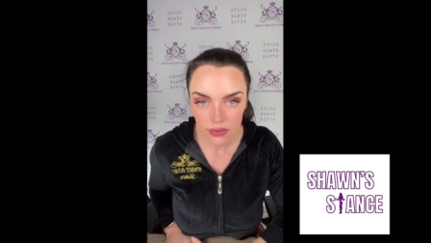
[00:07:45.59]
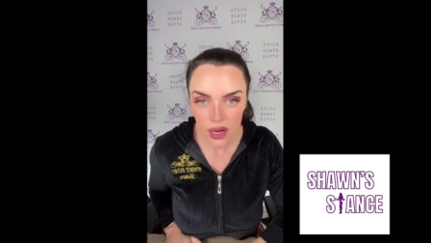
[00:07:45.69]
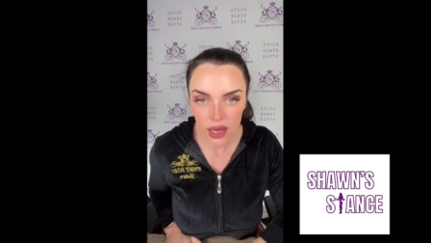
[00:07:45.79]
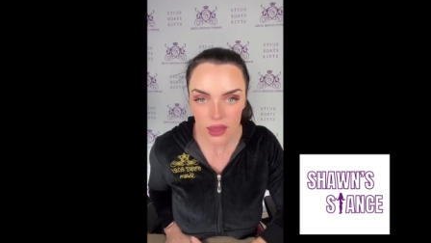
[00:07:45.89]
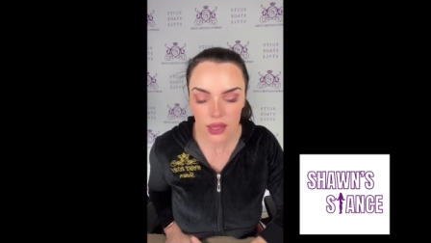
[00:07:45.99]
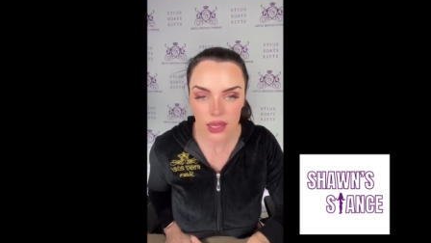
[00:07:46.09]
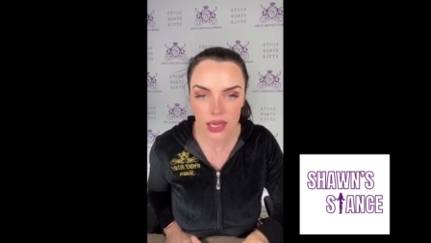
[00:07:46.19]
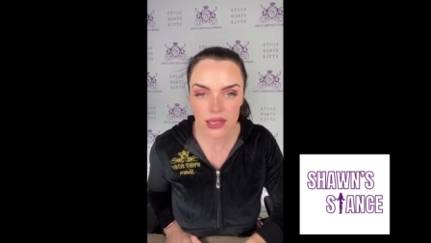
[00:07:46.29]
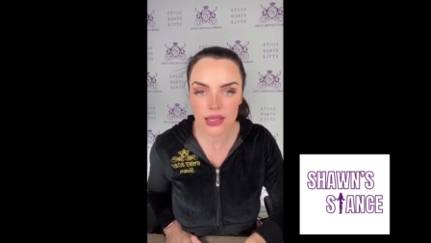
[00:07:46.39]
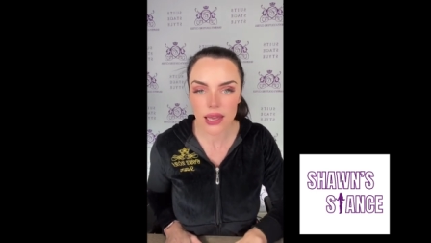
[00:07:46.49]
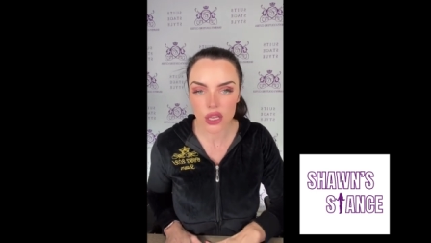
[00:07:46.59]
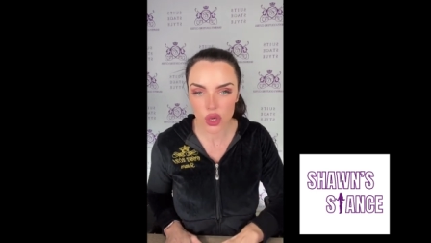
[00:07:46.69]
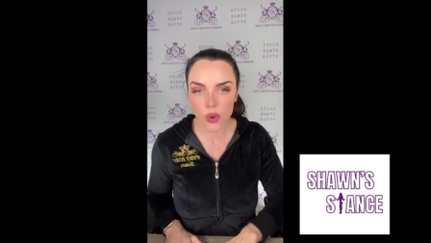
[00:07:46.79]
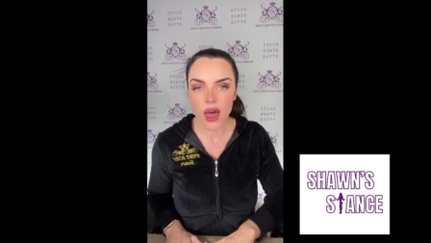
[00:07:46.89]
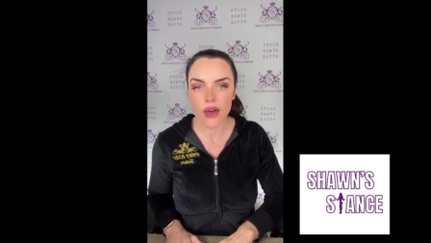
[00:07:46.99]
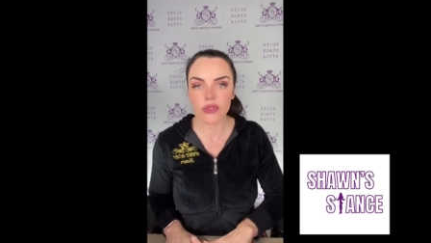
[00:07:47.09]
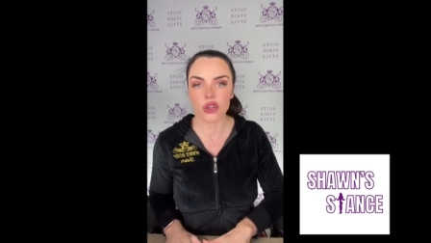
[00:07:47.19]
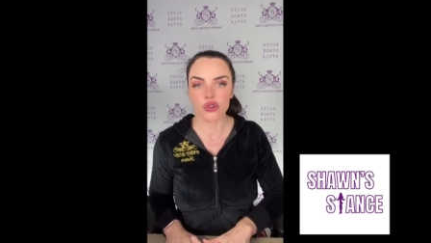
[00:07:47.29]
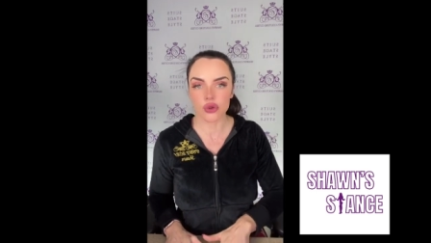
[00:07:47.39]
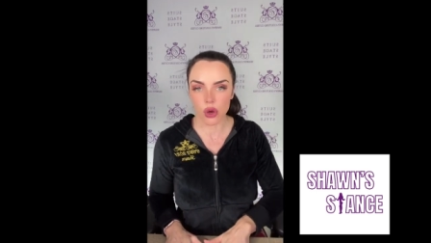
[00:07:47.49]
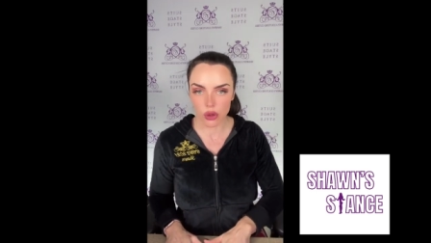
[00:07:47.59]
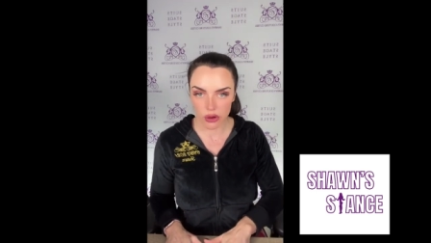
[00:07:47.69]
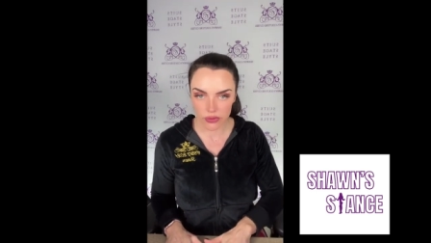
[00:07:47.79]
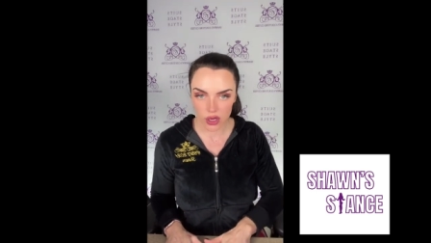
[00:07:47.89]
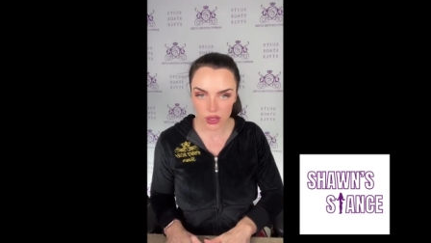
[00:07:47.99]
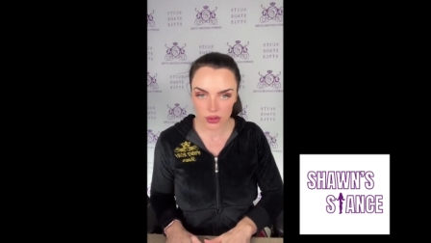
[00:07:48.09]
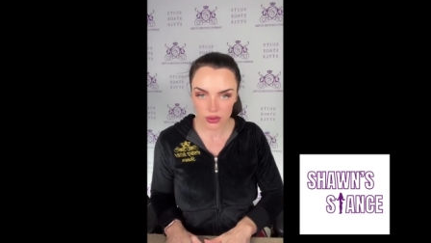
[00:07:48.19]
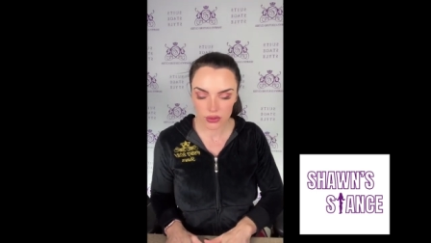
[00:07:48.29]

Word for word: right? The things that you have control over.